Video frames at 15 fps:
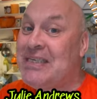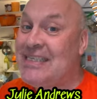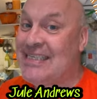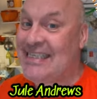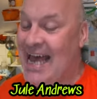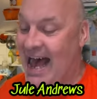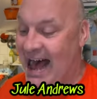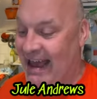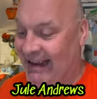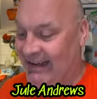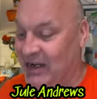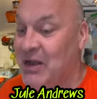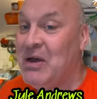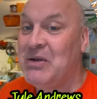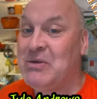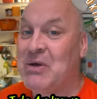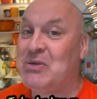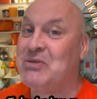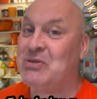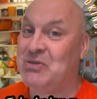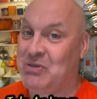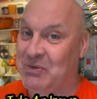Stein, not
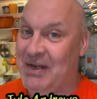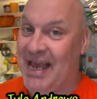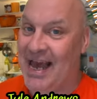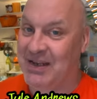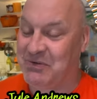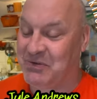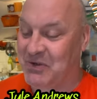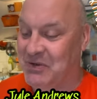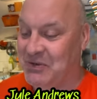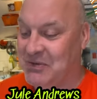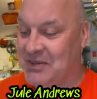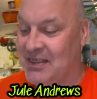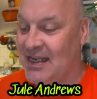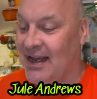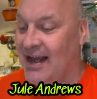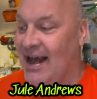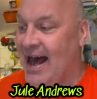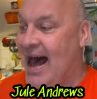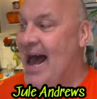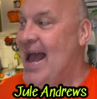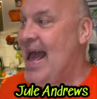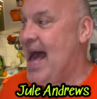Julie Andrews.
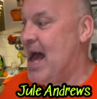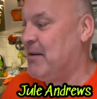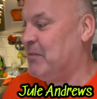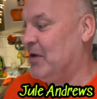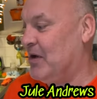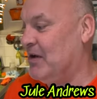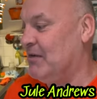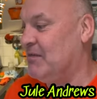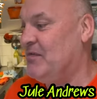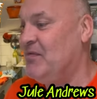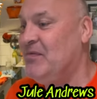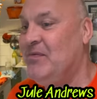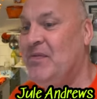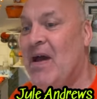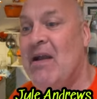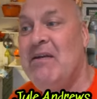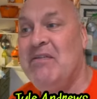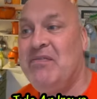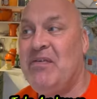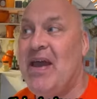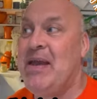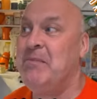I am a very
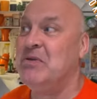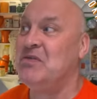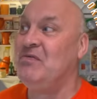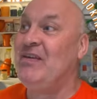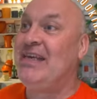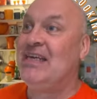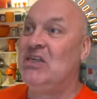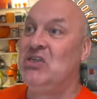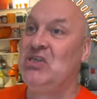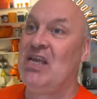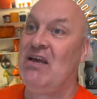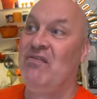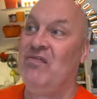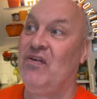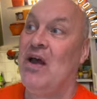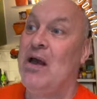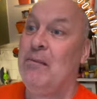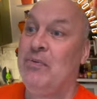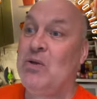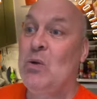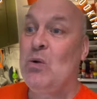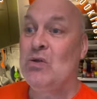famous vegan chef,
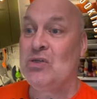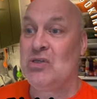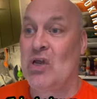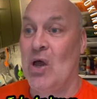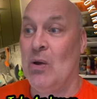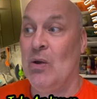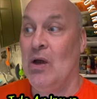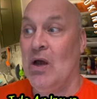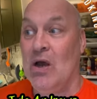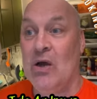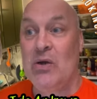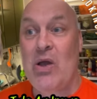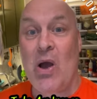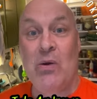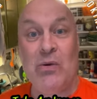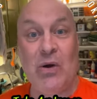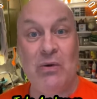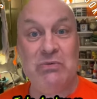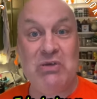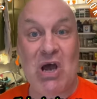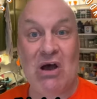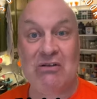but also a go-go
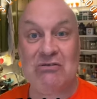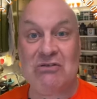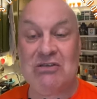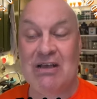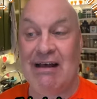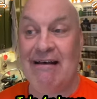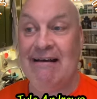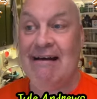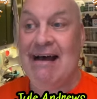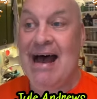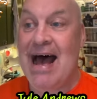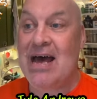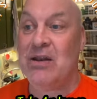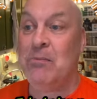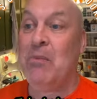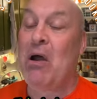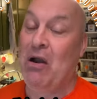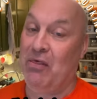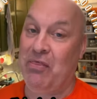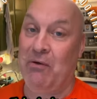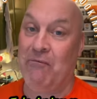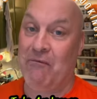dancer and a
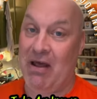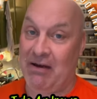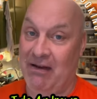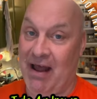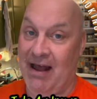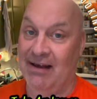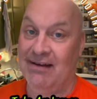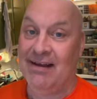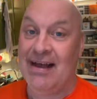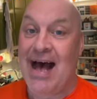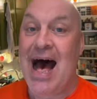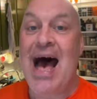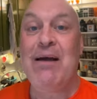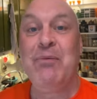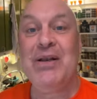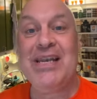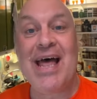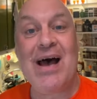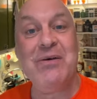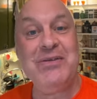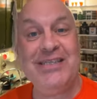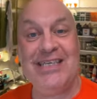marathon runner. I will
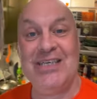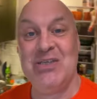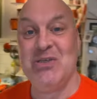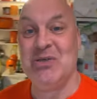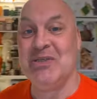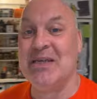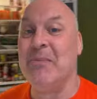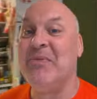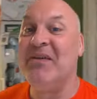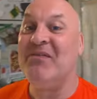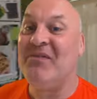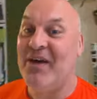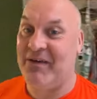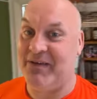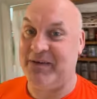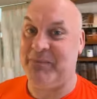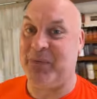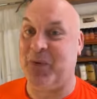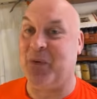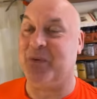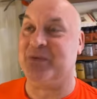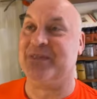now teach you something very
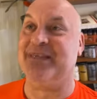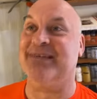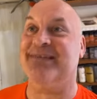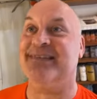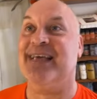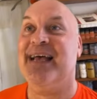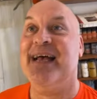important,